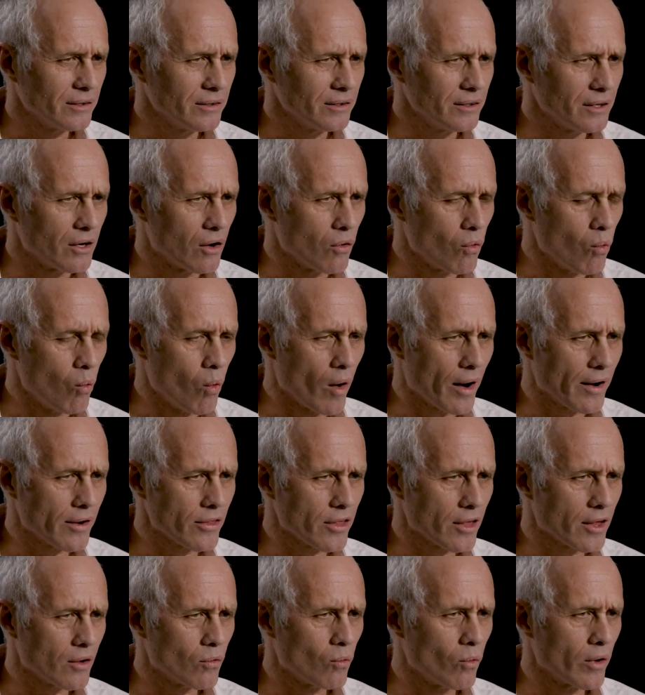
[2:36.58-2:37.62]
you know, one of
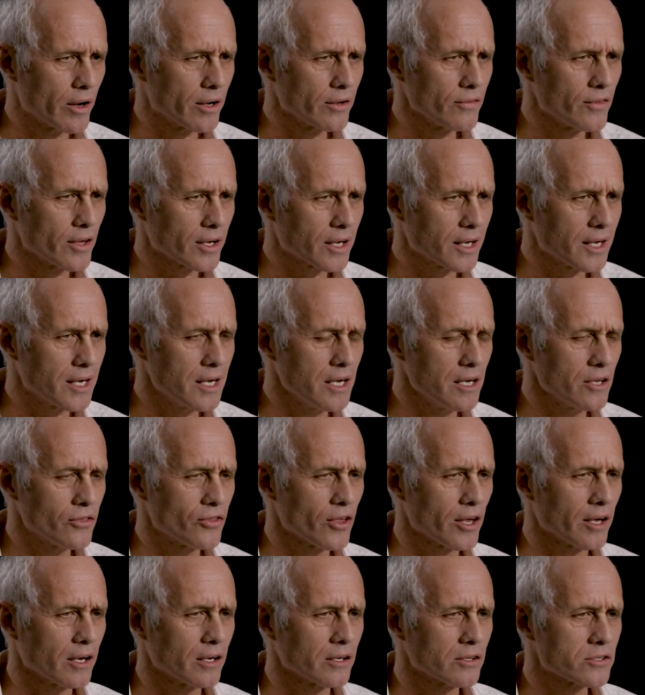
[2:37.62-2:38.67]
the one of the key
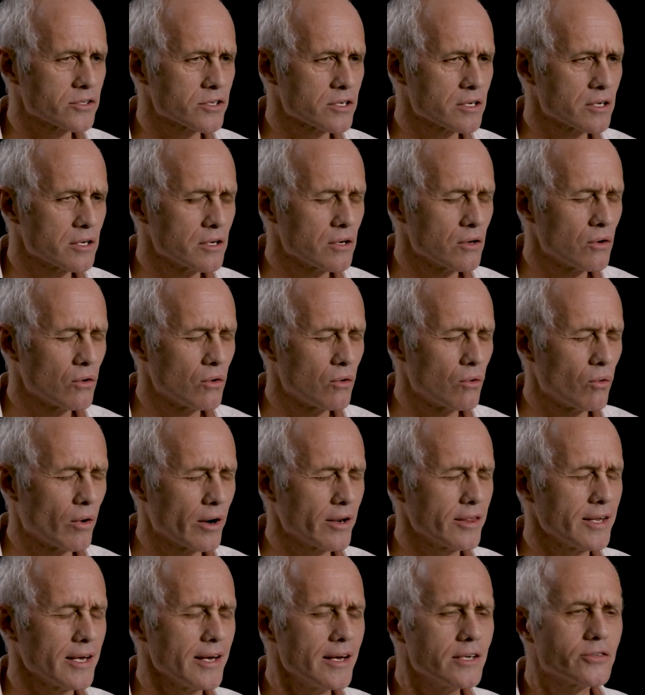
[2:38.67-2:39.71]
things, one
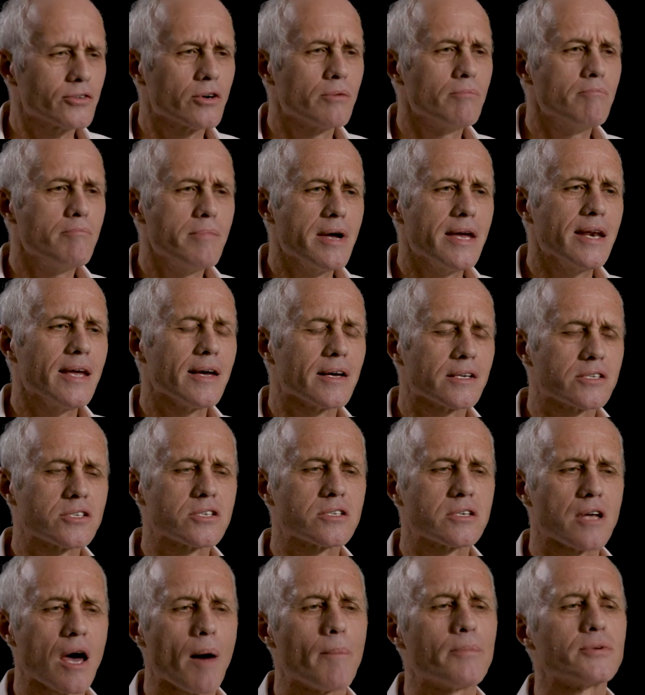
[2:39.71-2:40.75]
of the intermediate
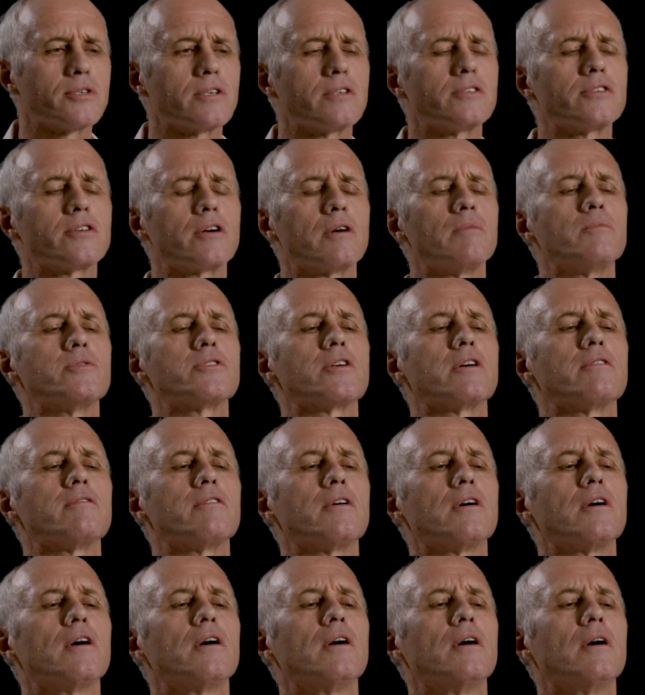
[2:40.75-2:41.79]
steps in terms of
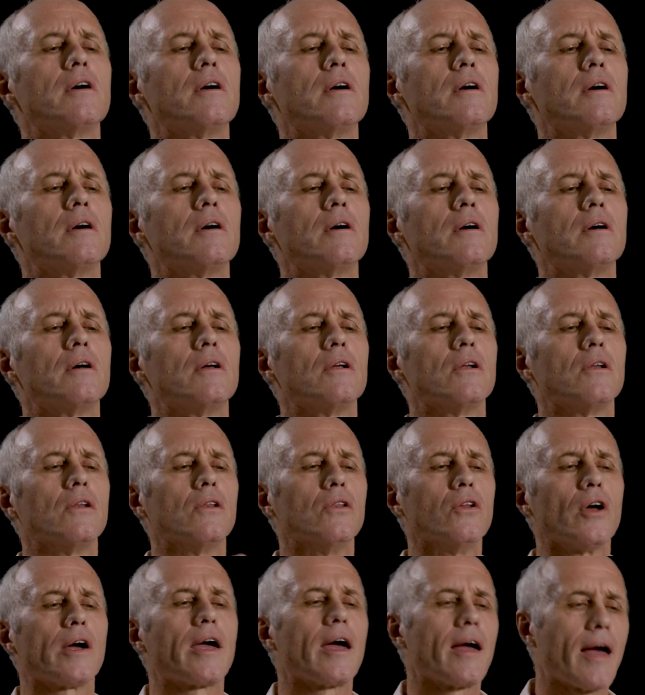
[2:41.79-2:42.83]

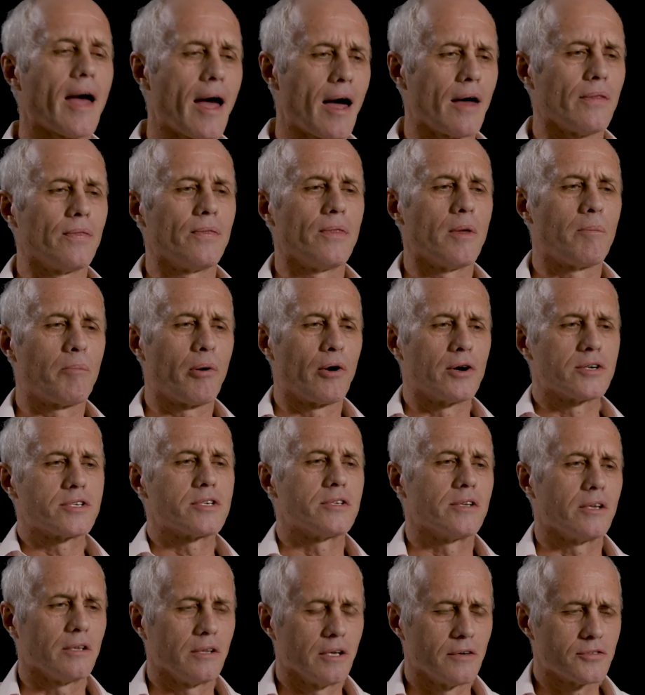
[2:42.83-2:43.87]
looking at the
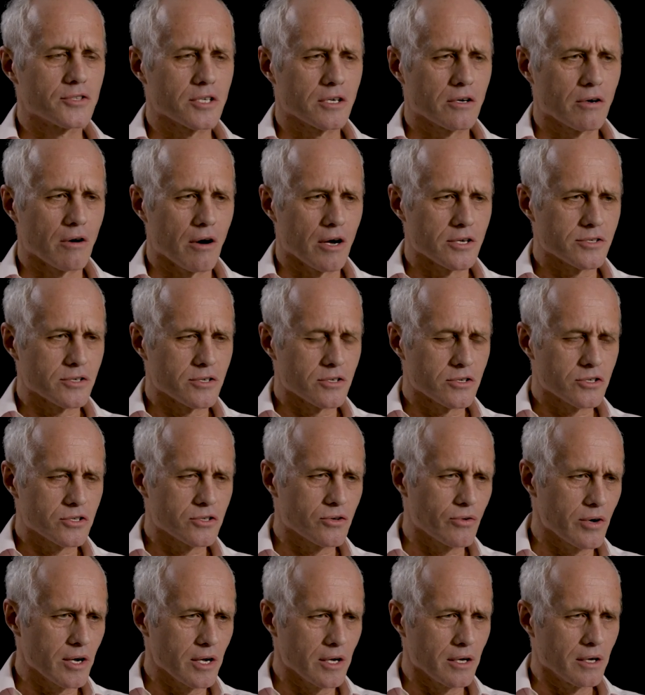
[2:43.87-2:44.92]
person that lives across the
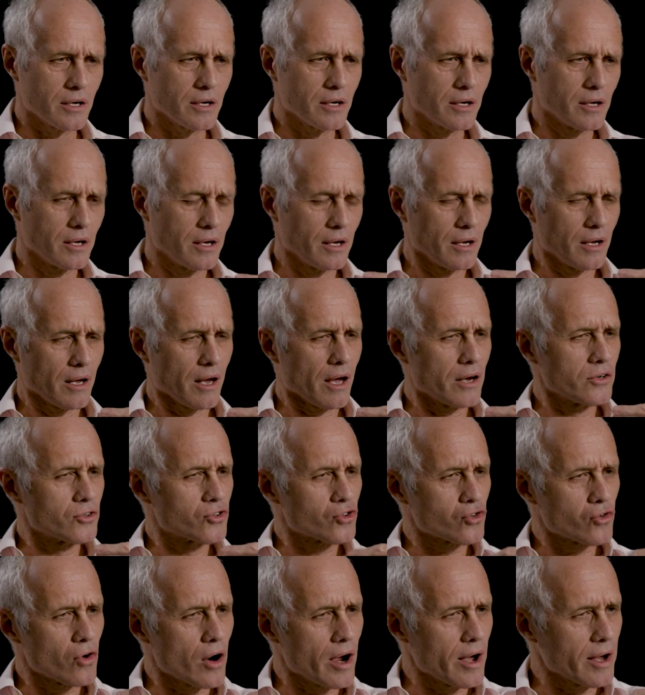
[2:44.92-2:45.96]
street and
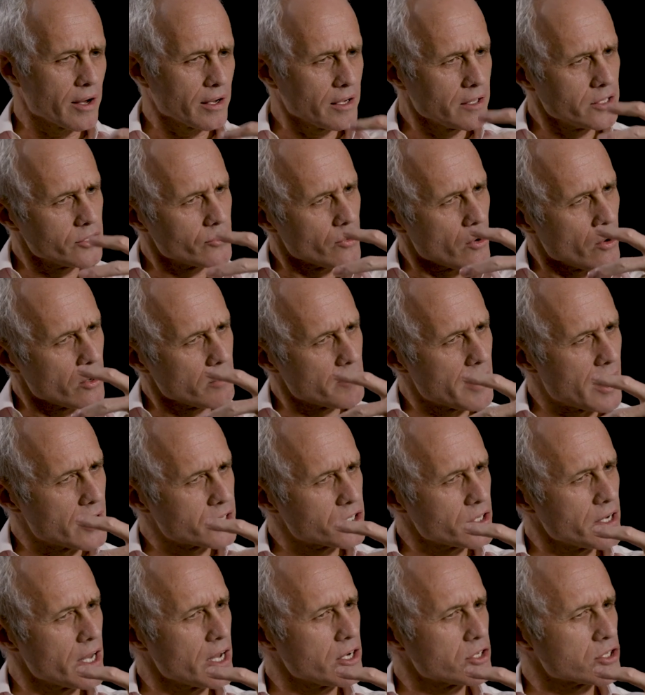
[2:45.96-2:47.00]
trying in your own
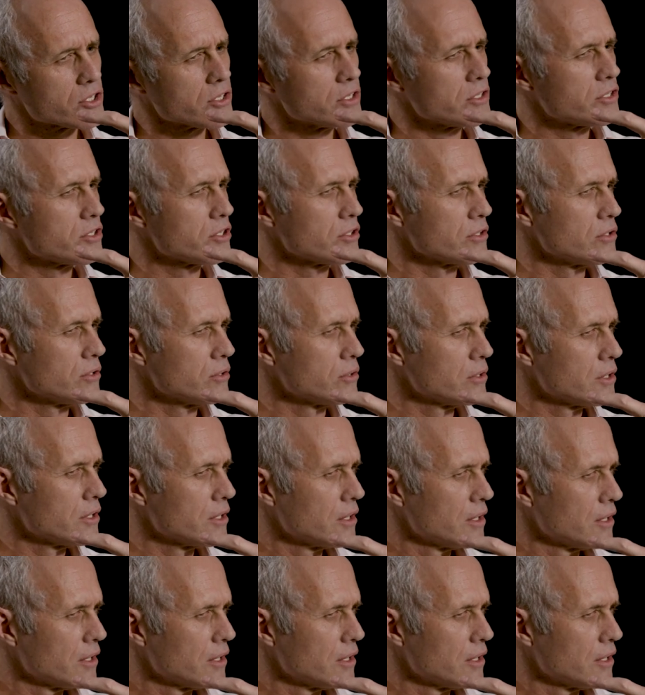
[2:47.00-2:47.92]
imagination to